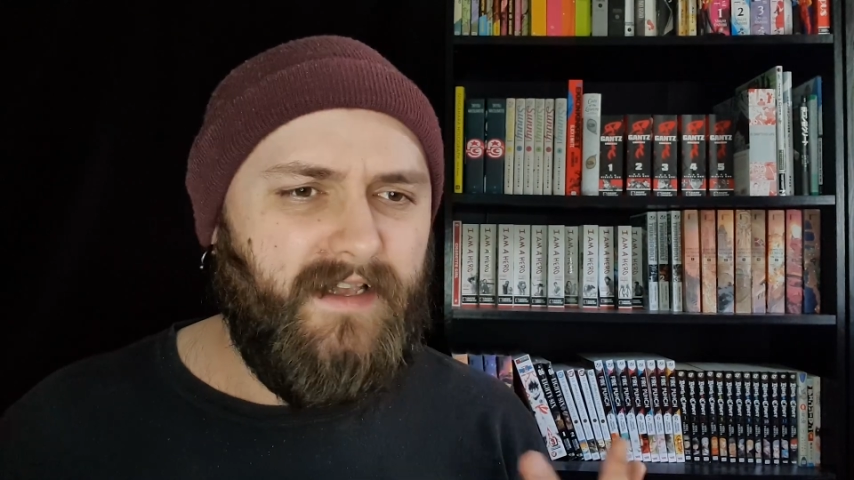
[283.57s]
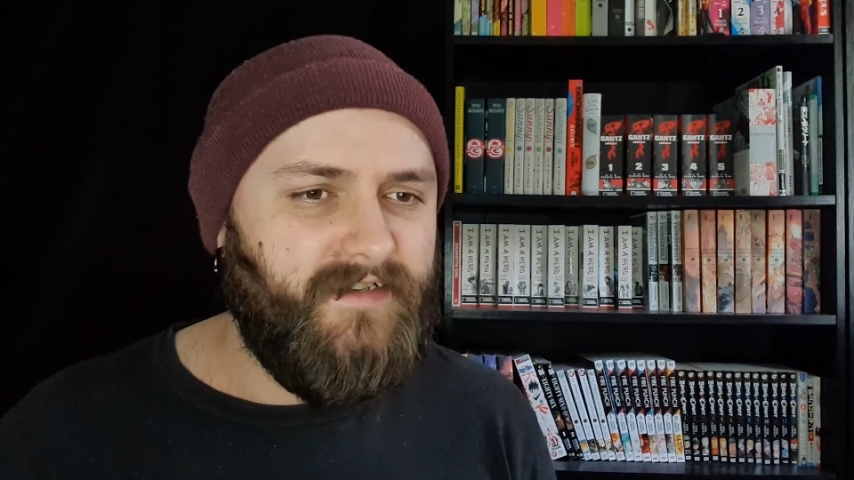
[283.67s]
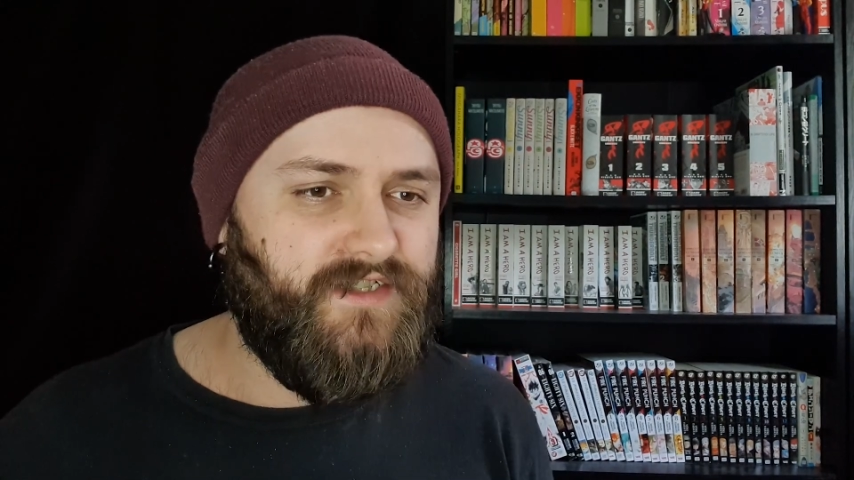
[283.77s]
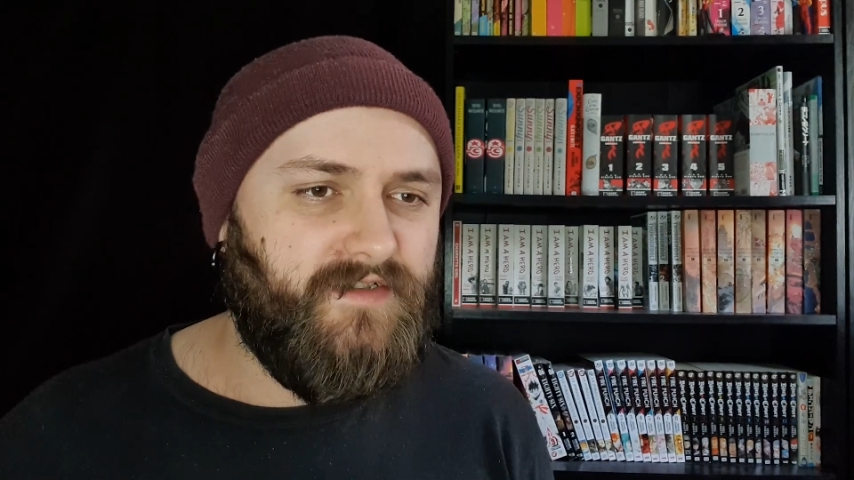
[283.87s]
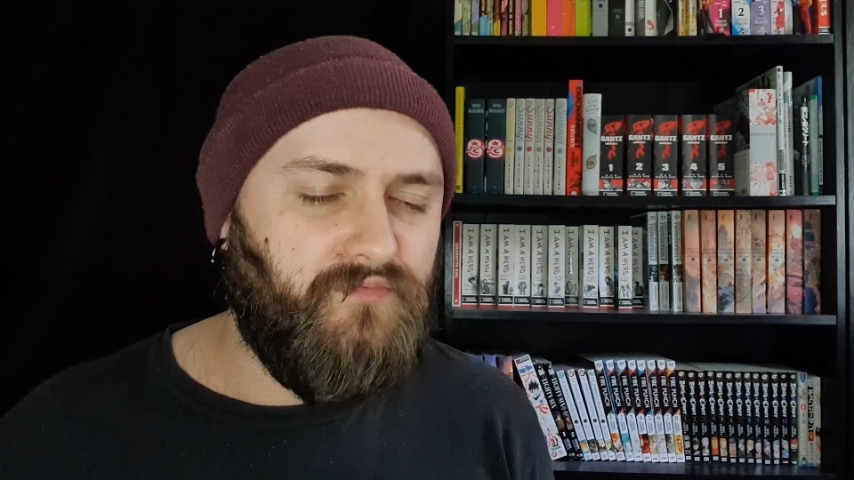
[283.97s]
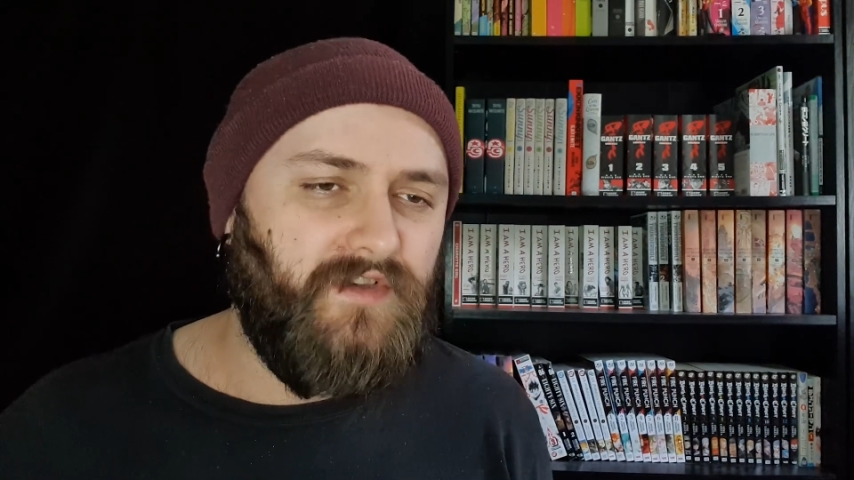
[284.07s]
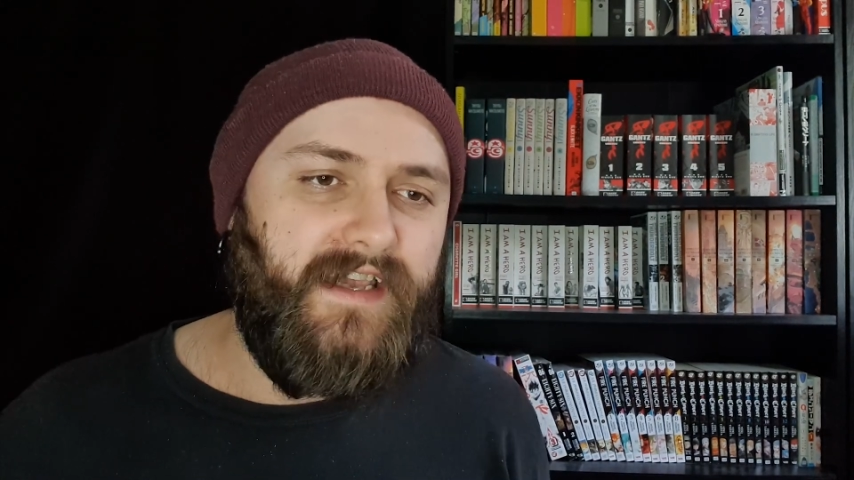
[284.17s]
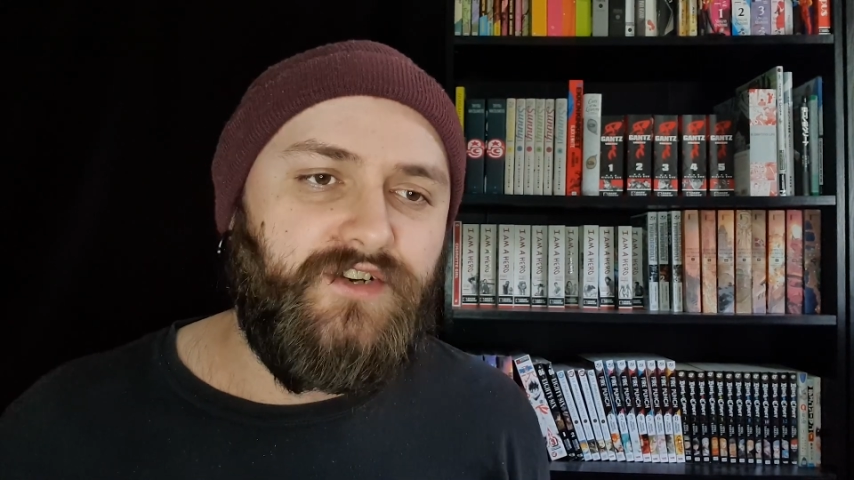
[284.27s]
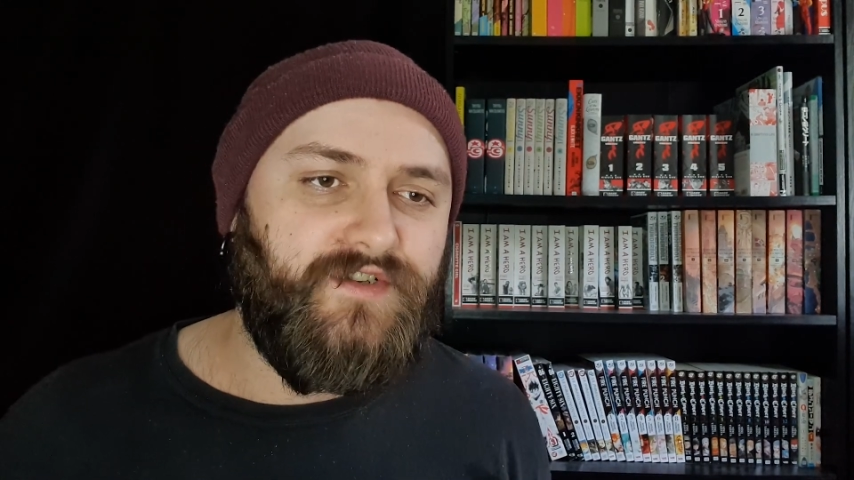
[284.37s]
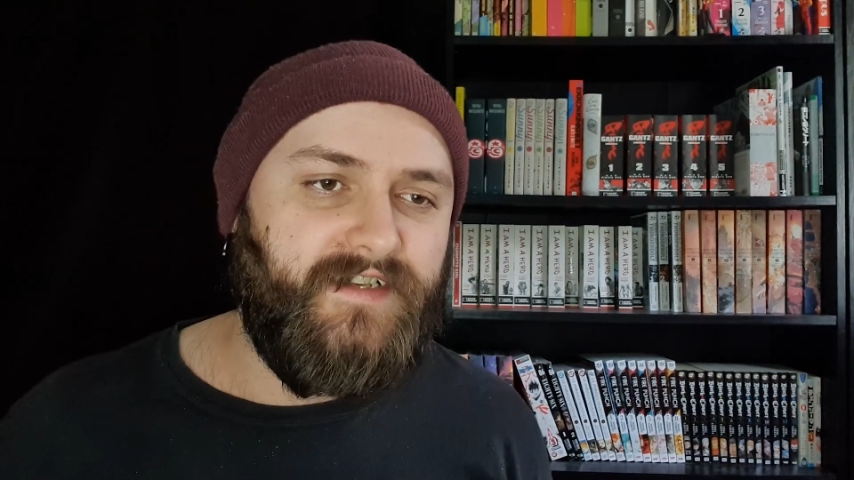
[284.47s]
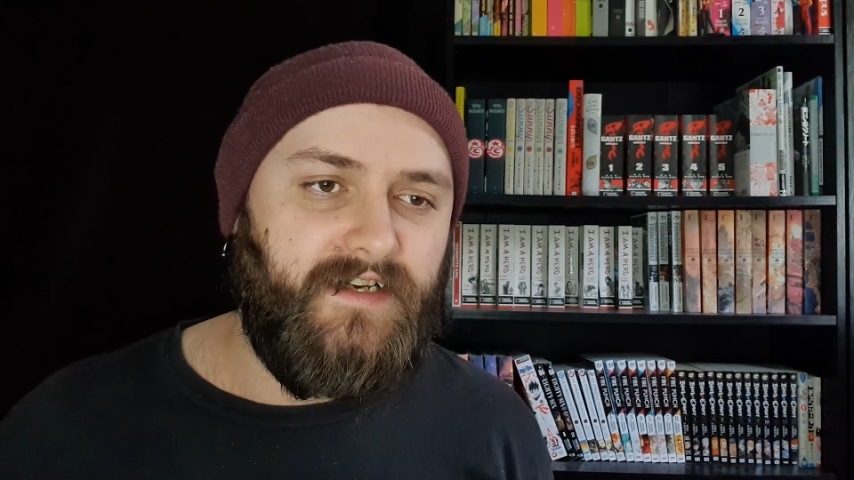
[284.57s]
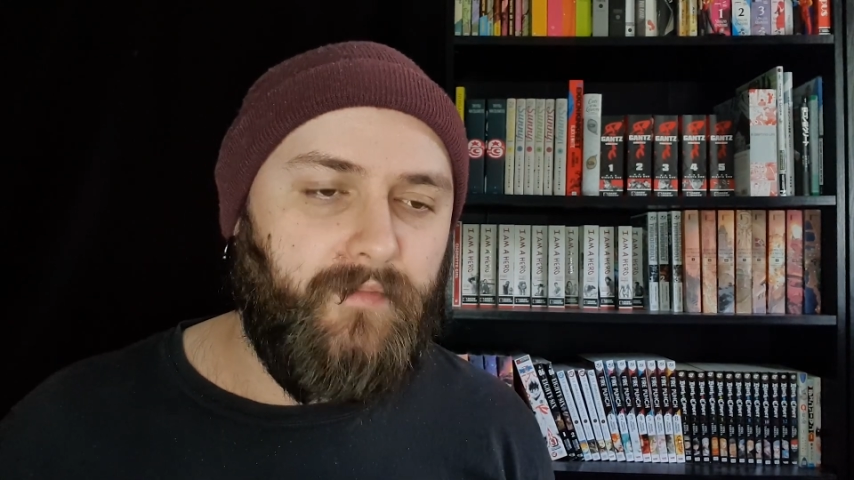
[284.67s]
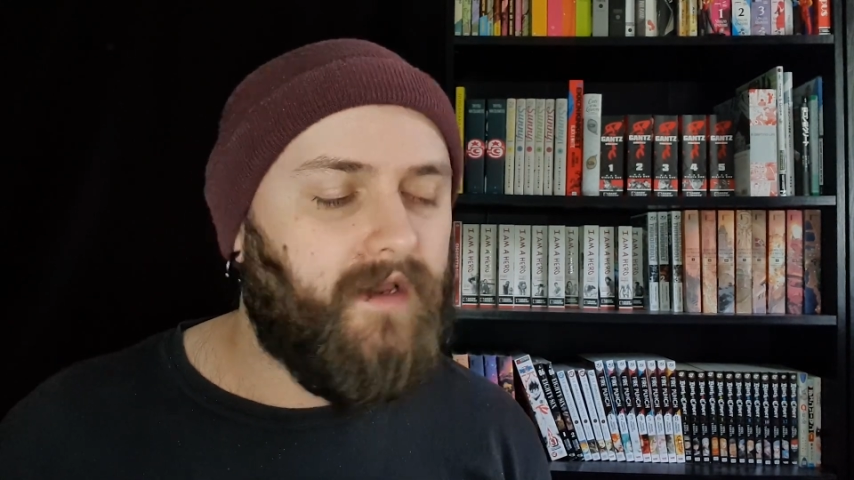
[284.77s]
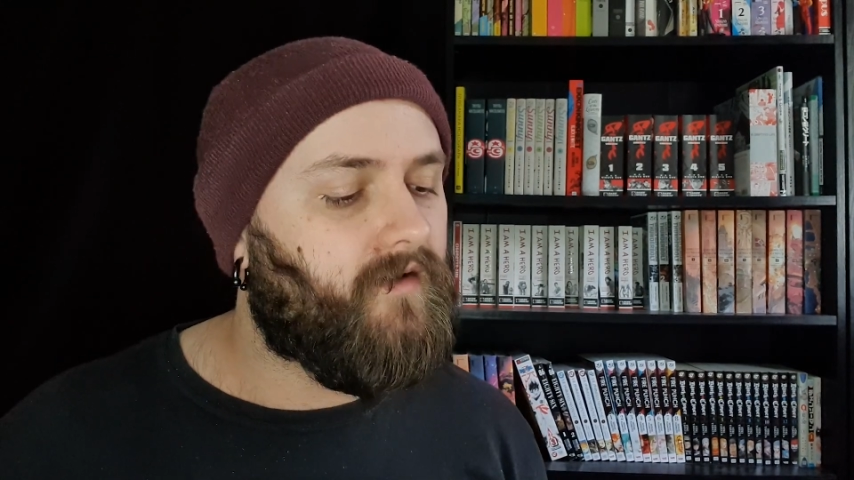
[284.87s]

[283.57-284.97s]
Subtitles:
is just really interesting to me,